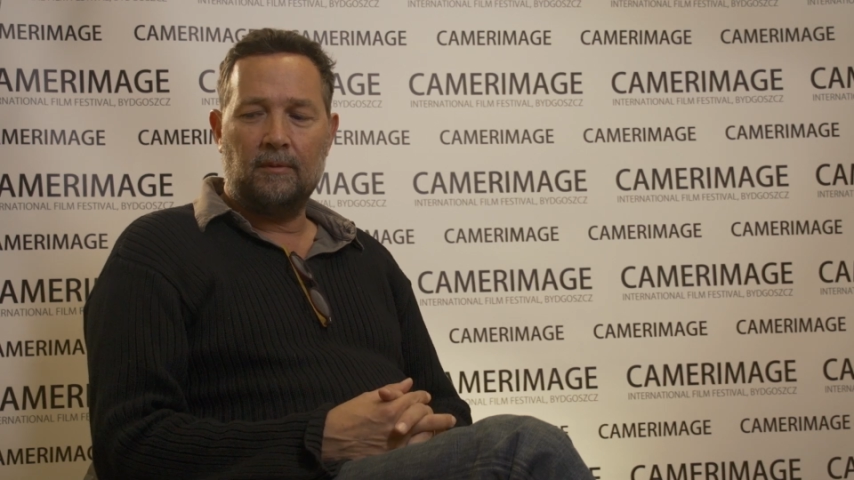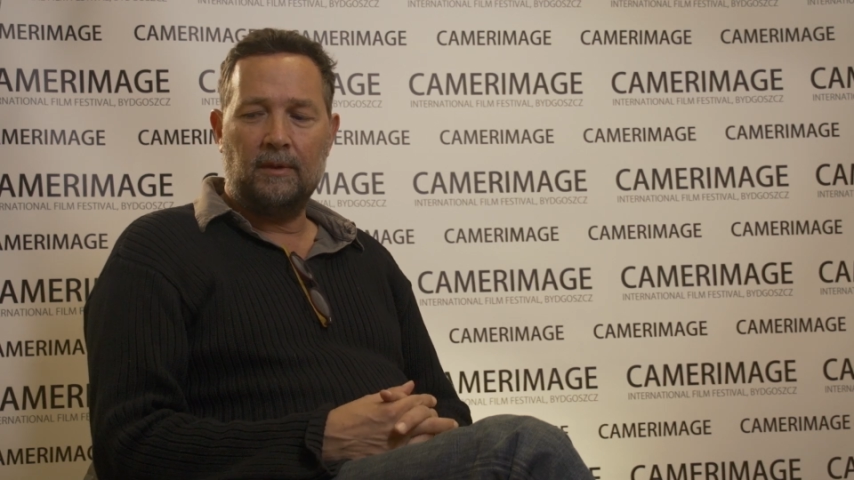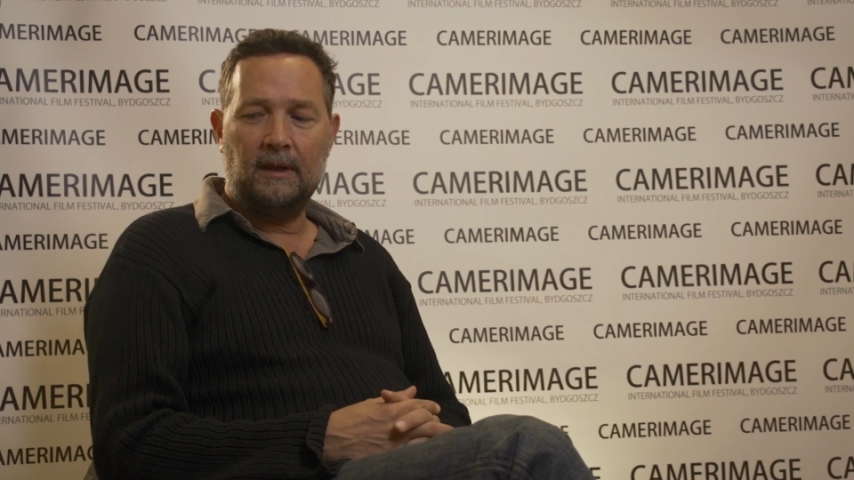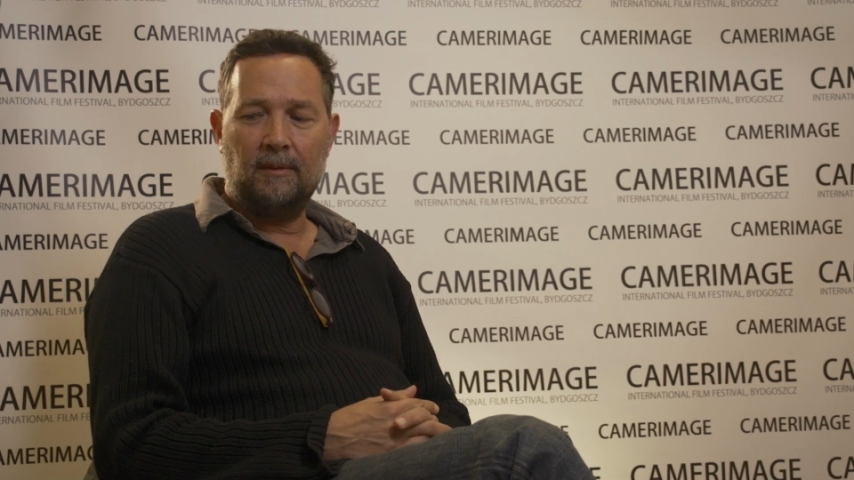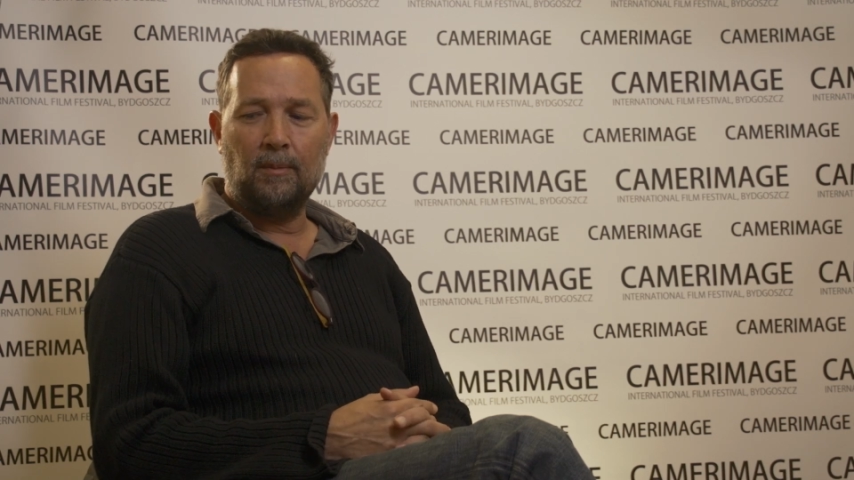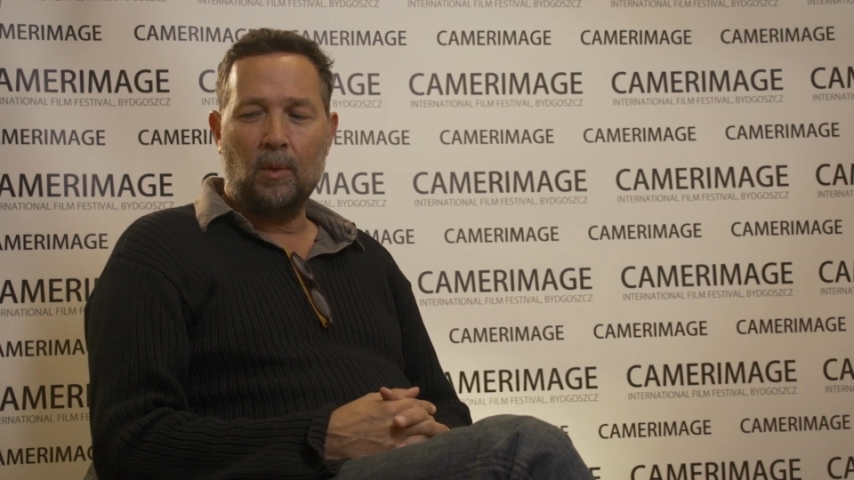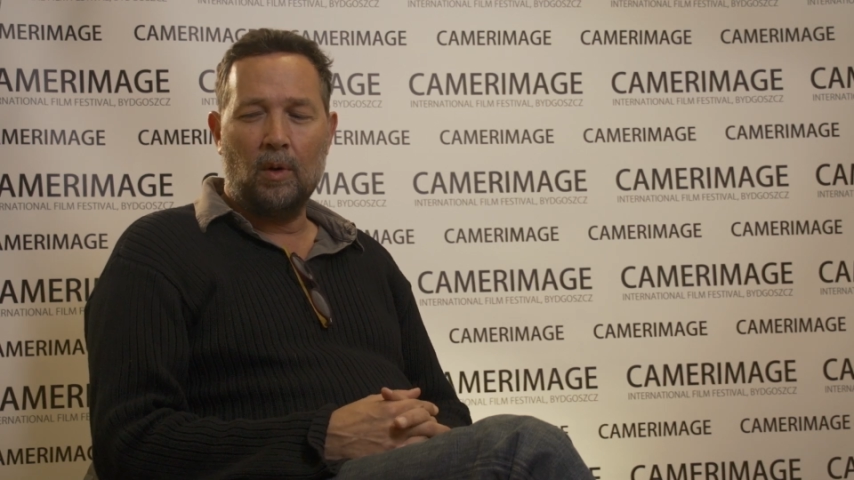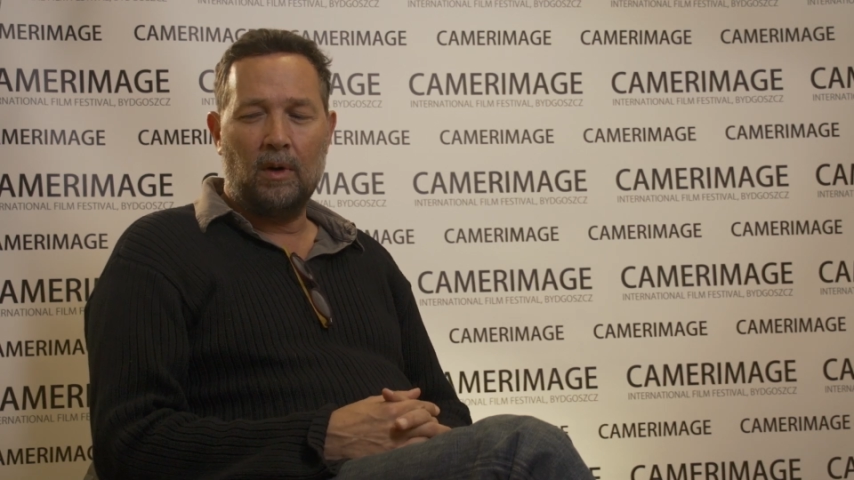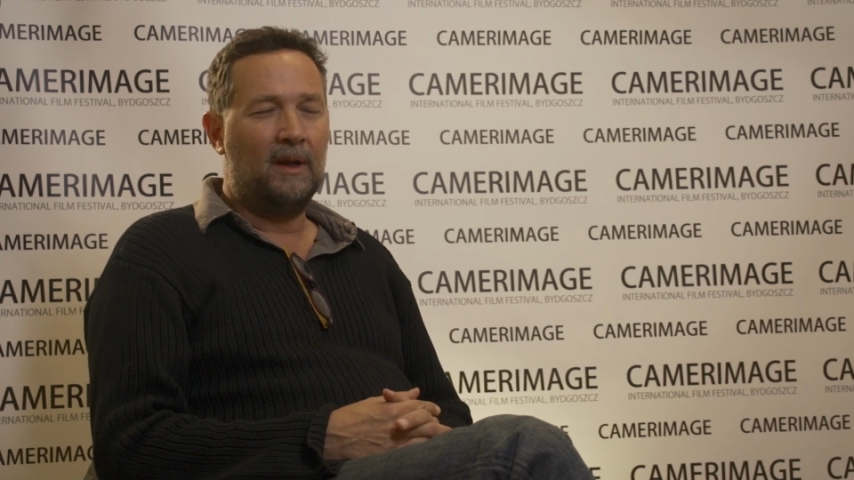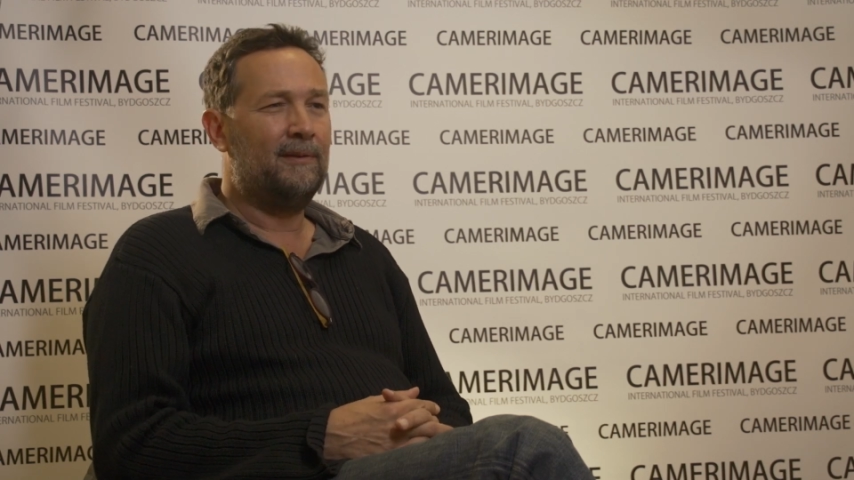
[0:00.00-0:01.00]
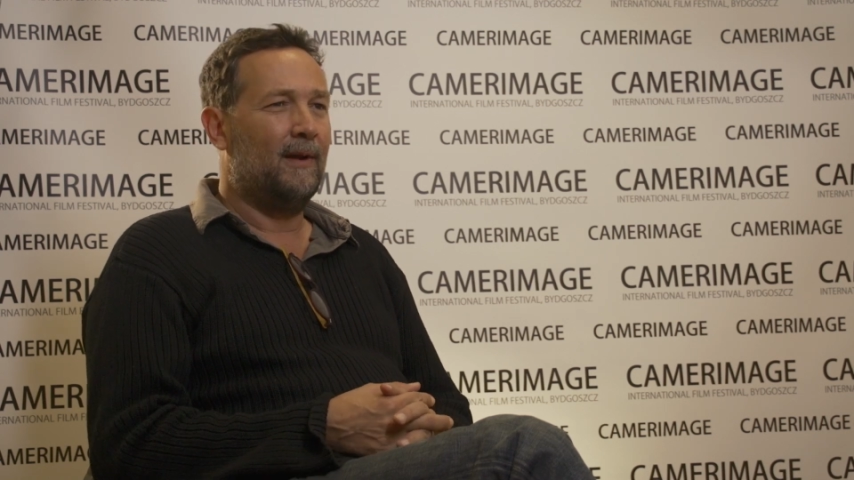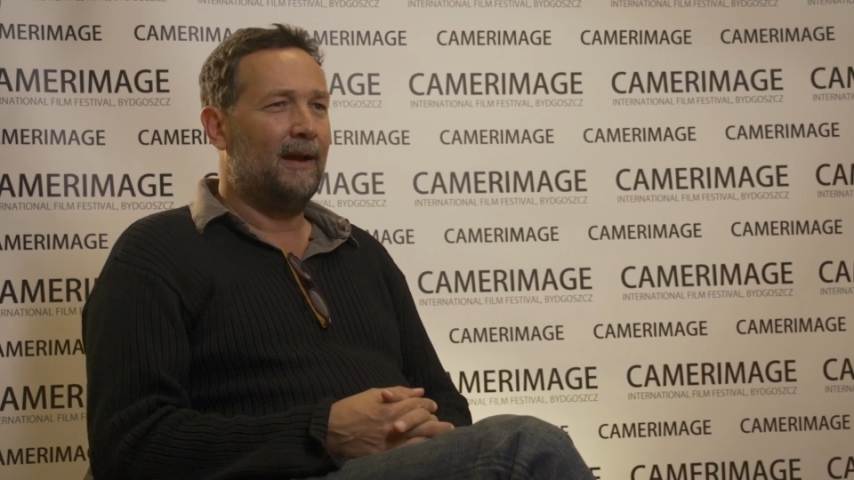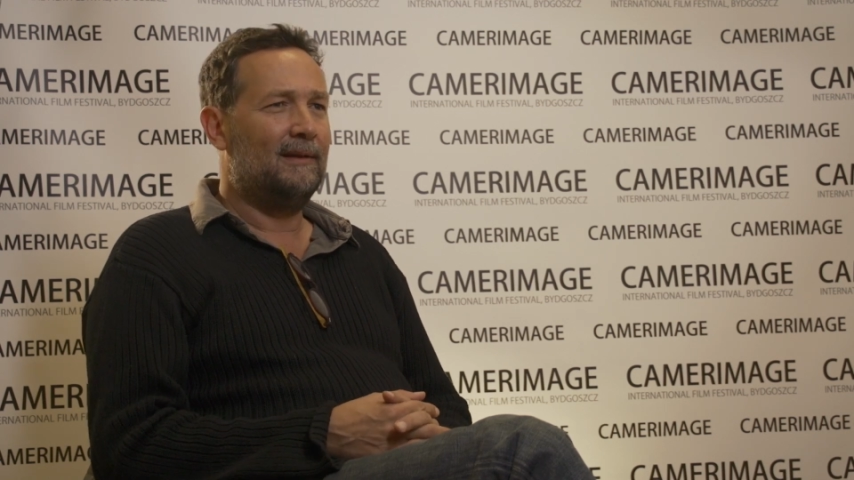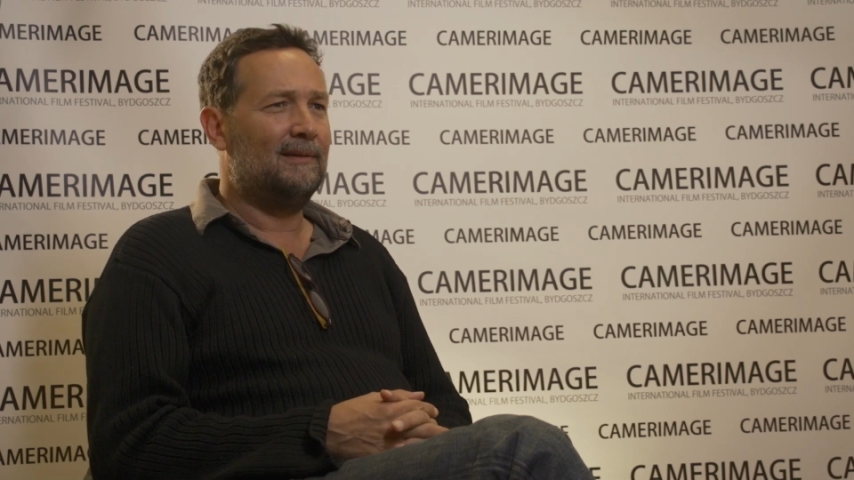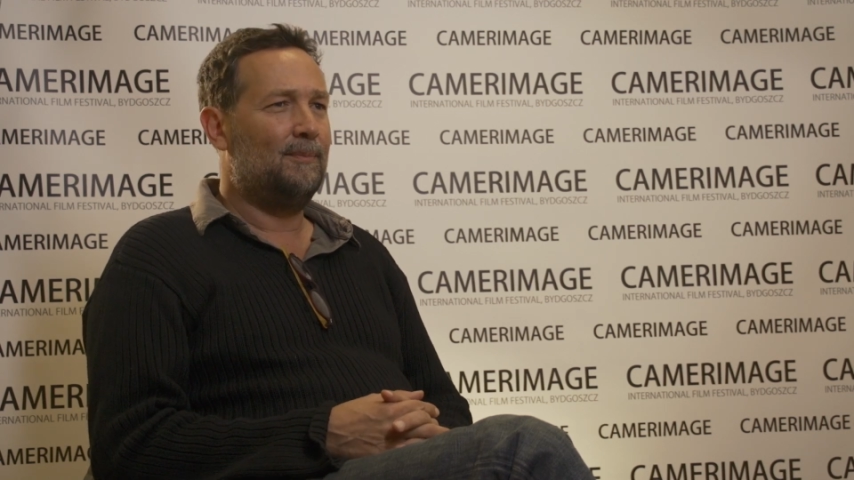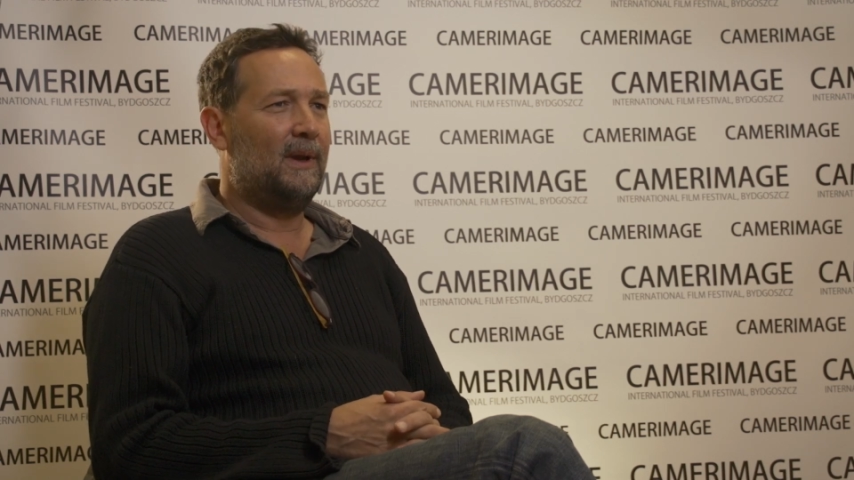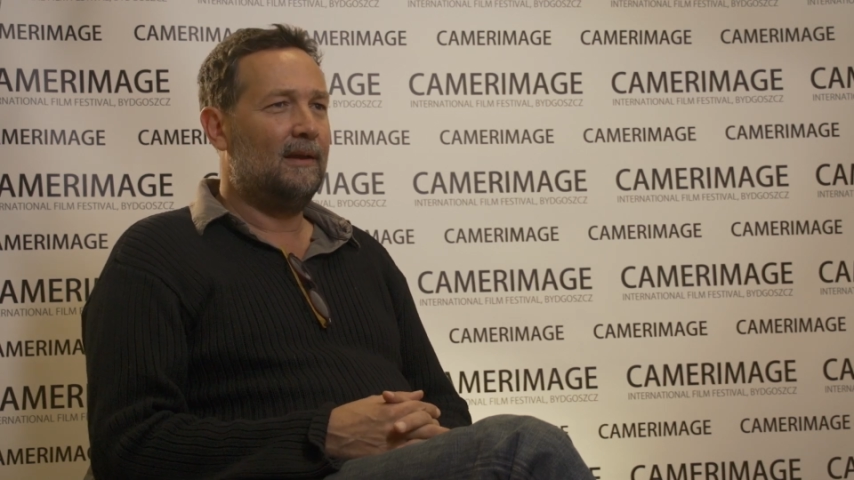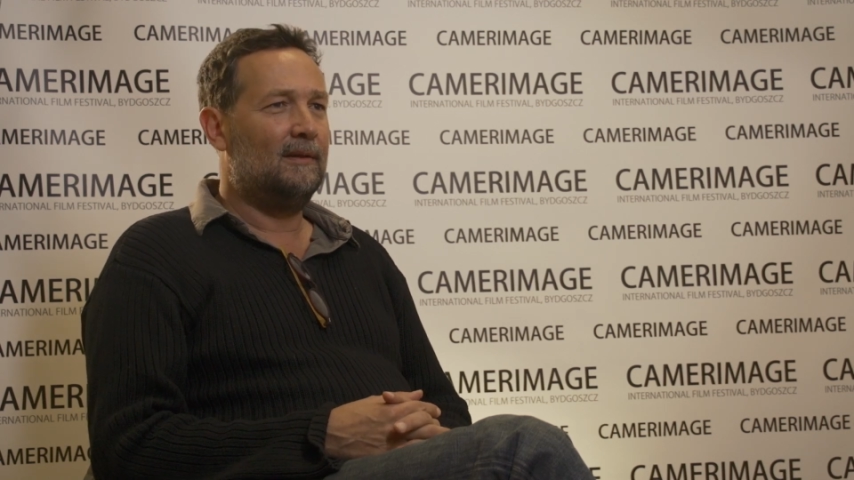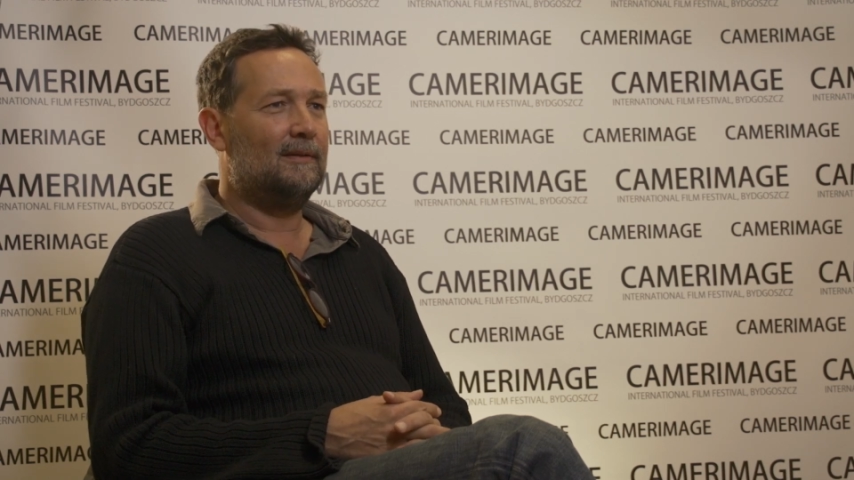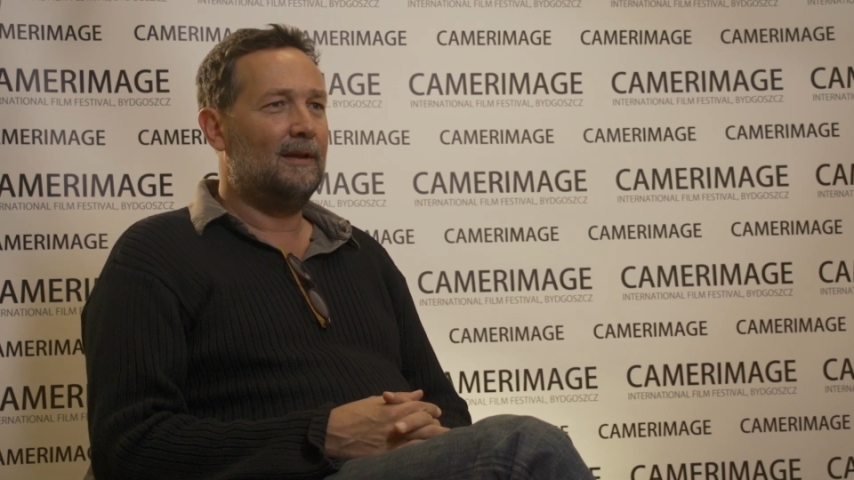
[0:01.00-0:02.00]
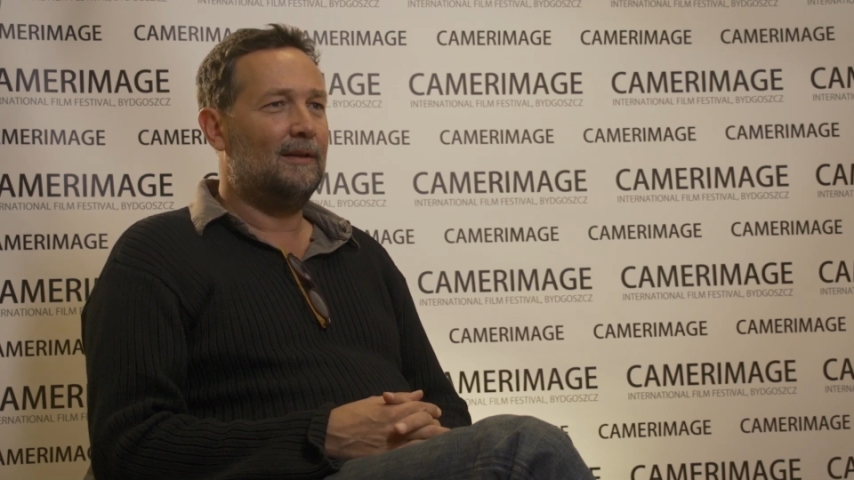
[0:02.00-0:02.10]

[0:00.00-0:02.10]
really more advice based,